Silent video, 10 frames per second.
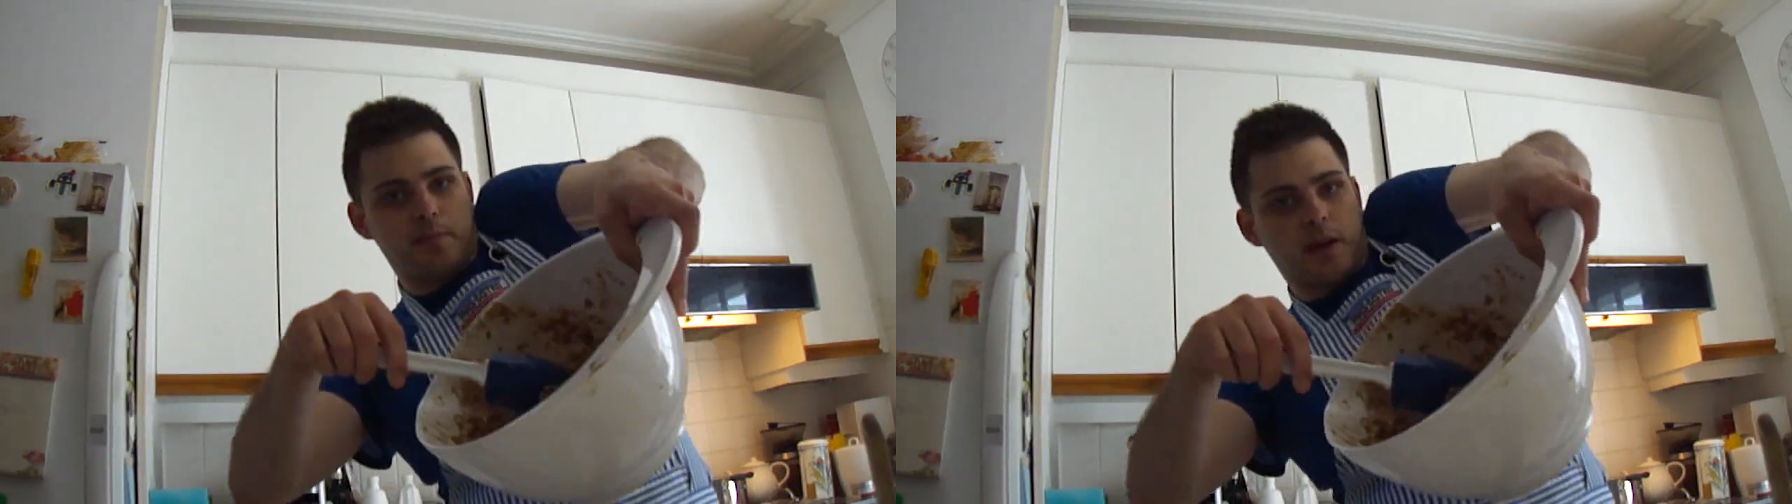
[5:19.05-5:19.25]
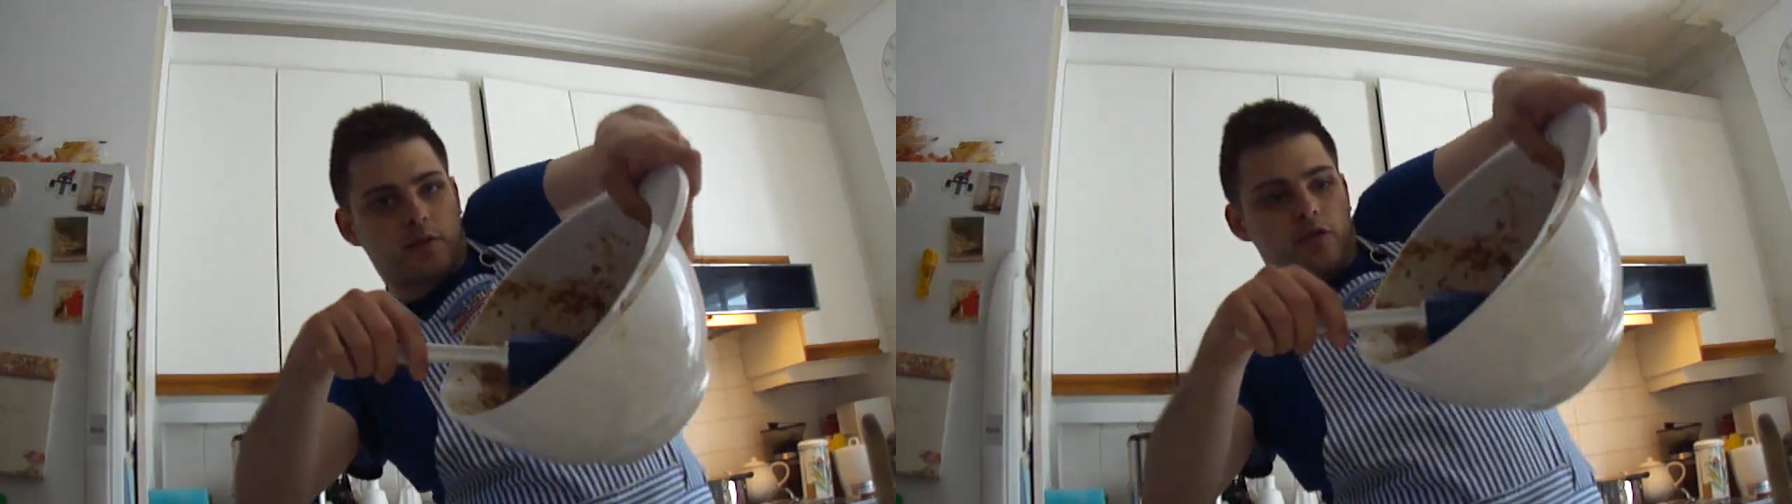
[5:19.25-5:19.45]

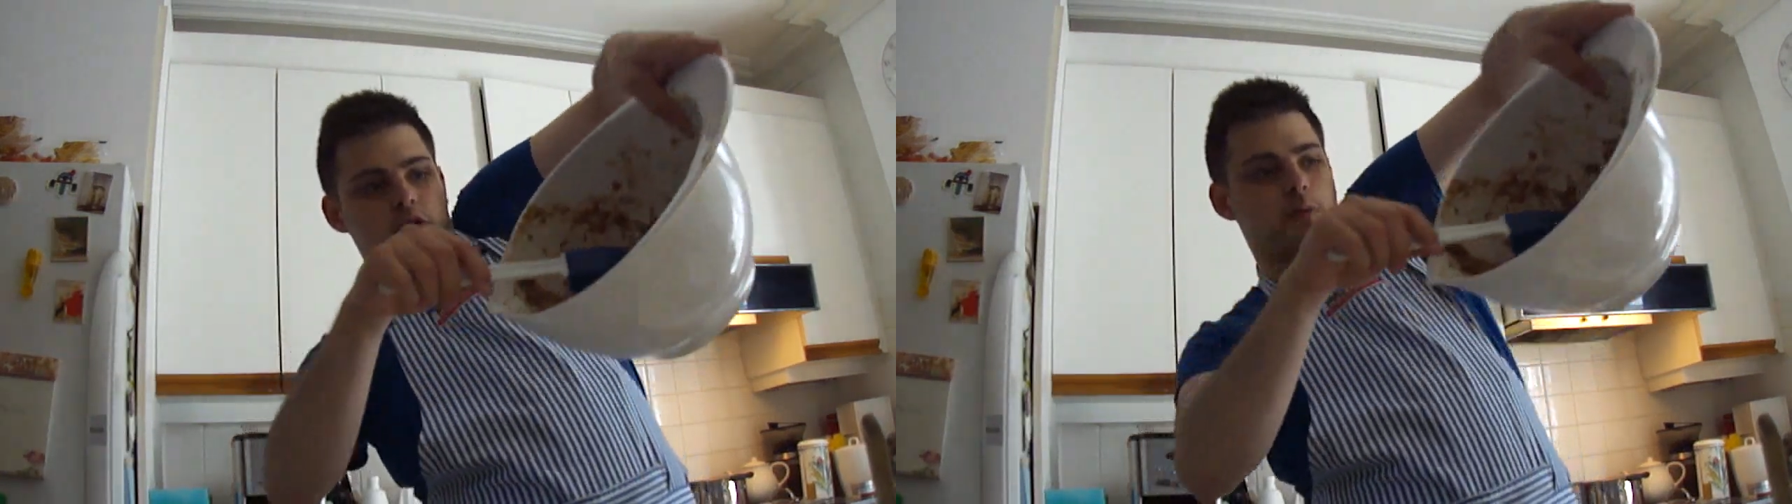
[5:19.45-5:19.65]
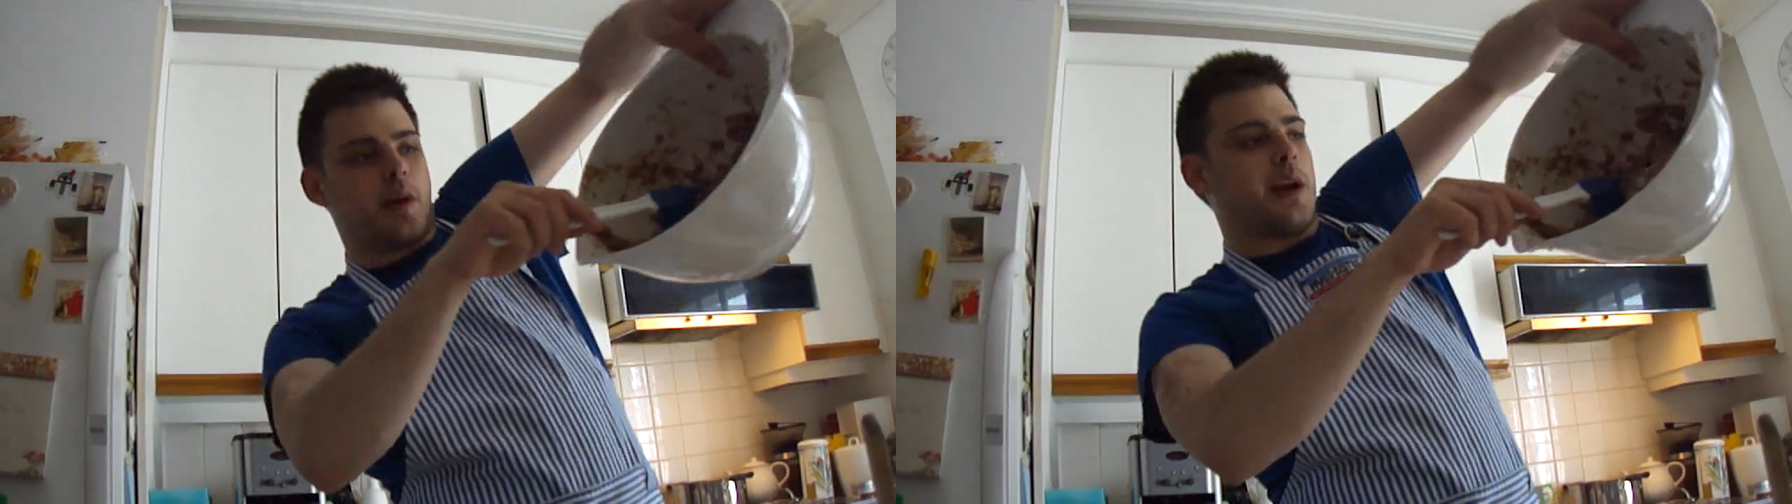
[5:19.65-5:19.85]

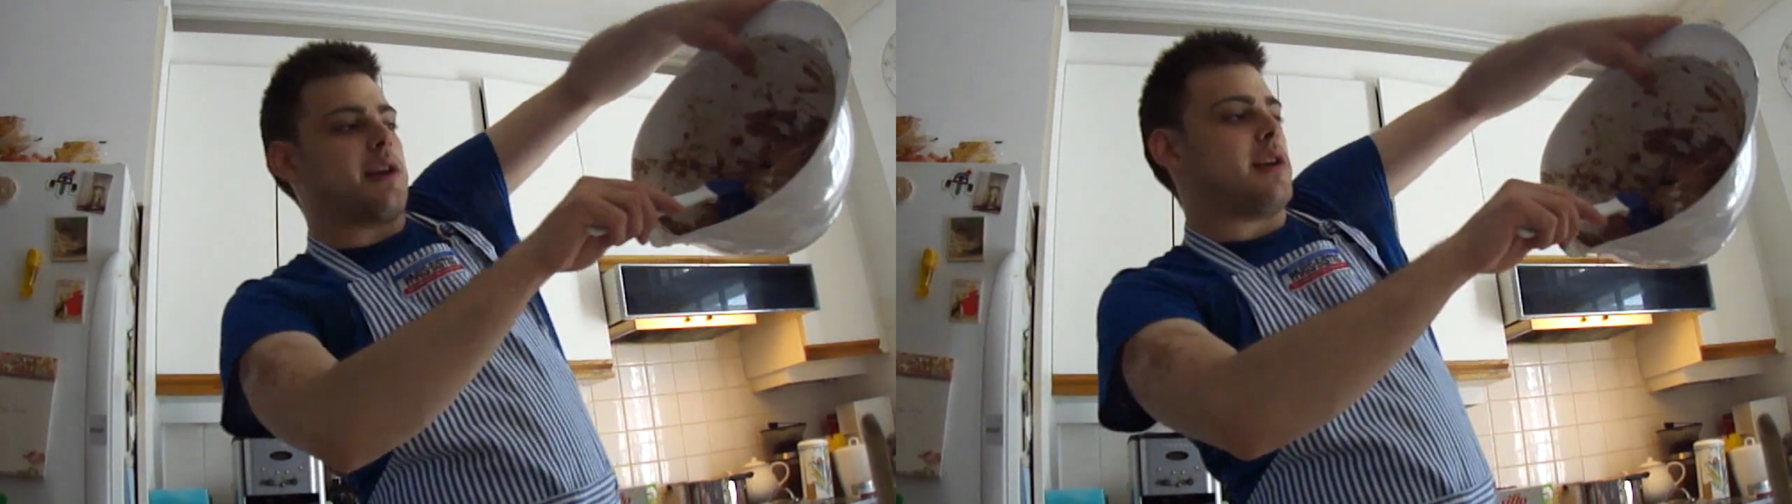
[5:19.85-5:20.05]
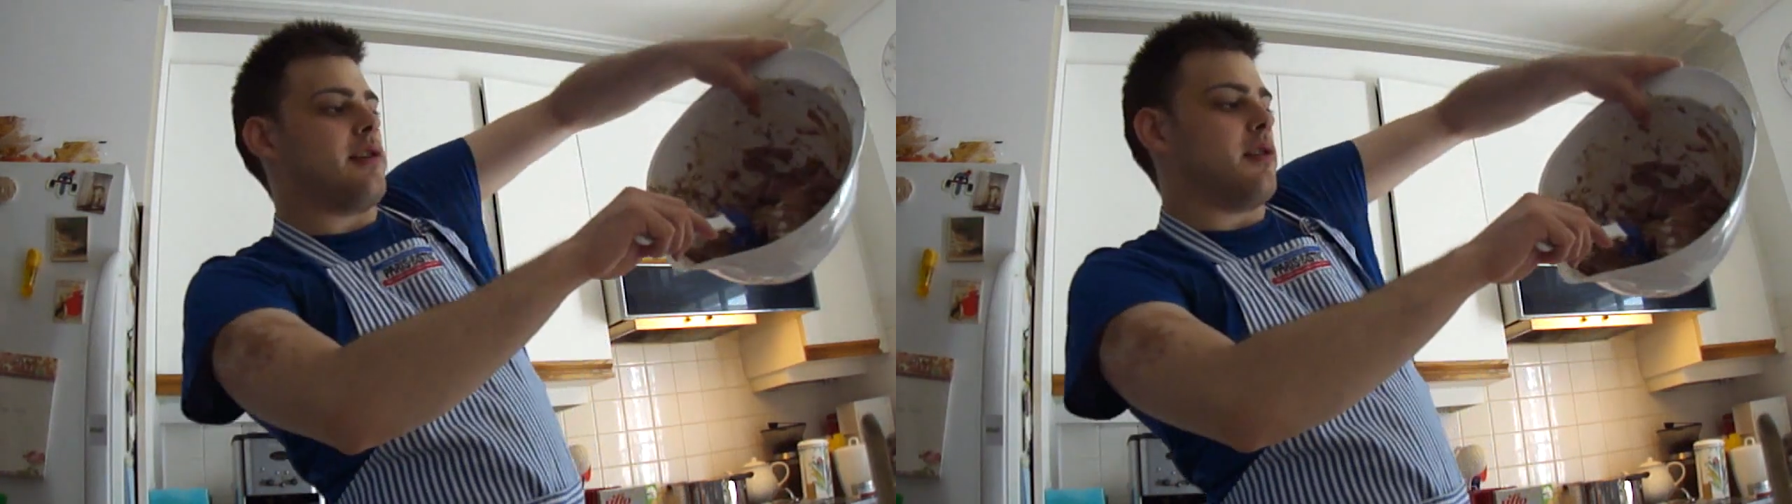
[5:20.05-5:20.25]
mixture right
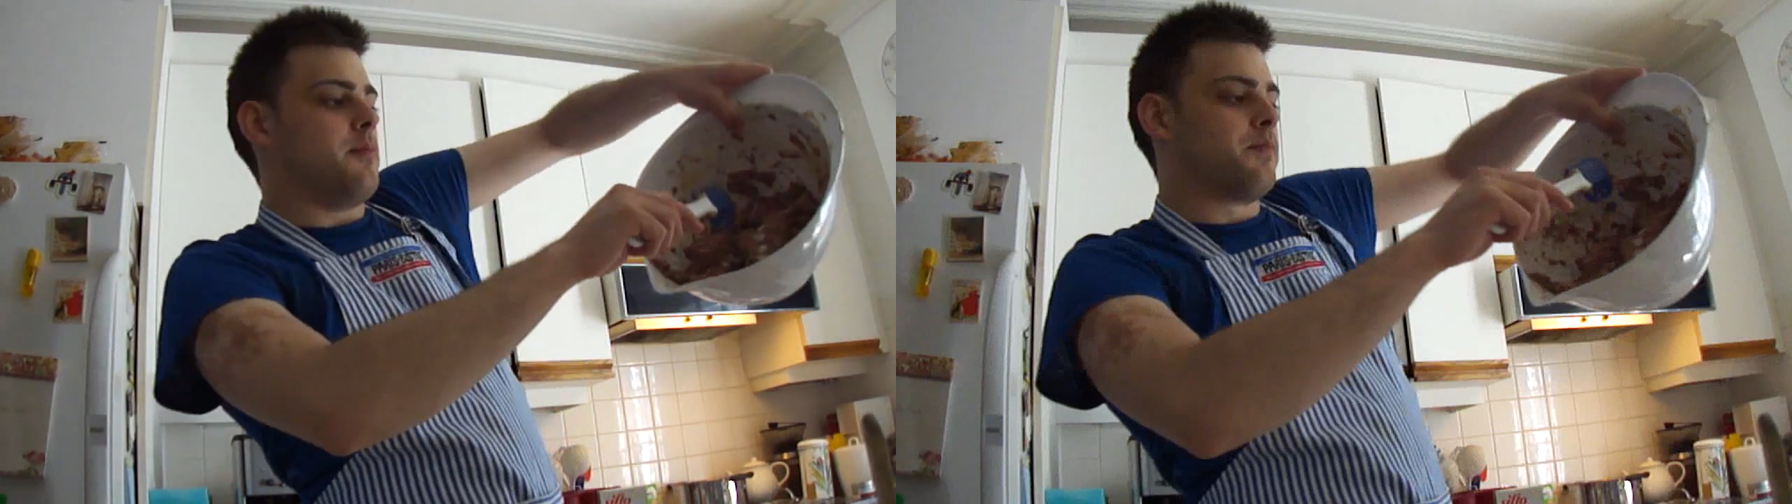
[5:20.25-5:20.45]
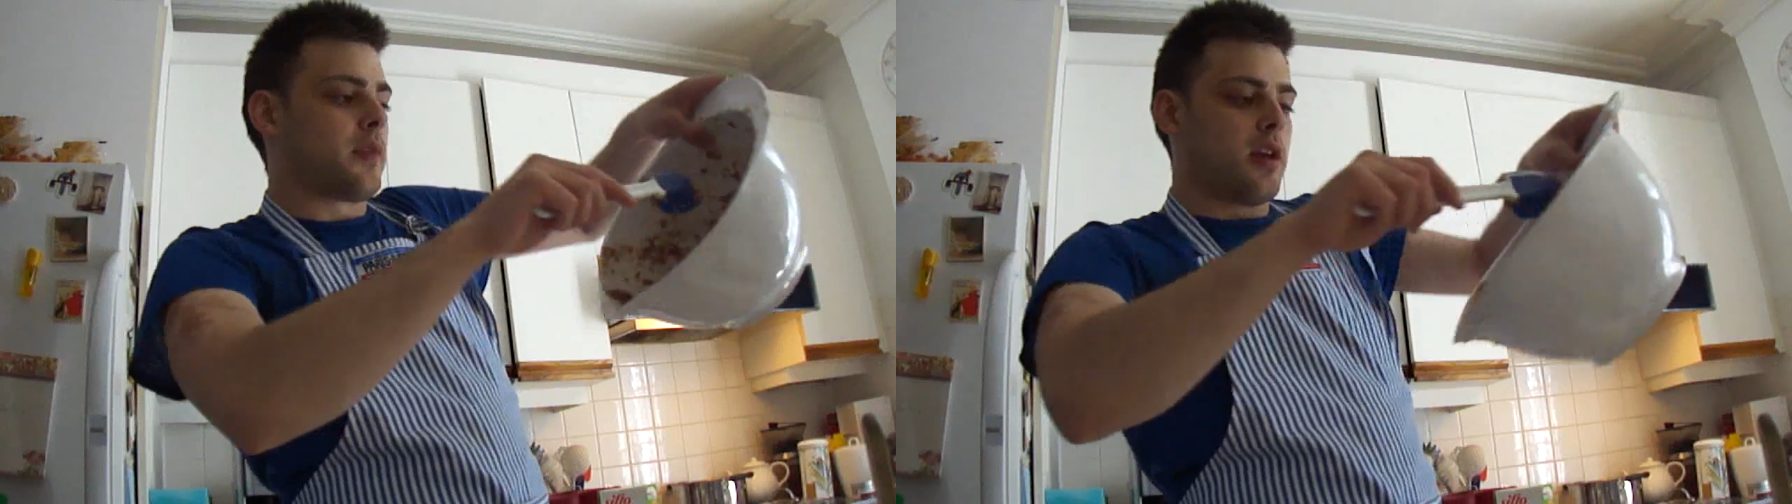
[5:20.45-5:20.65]
here,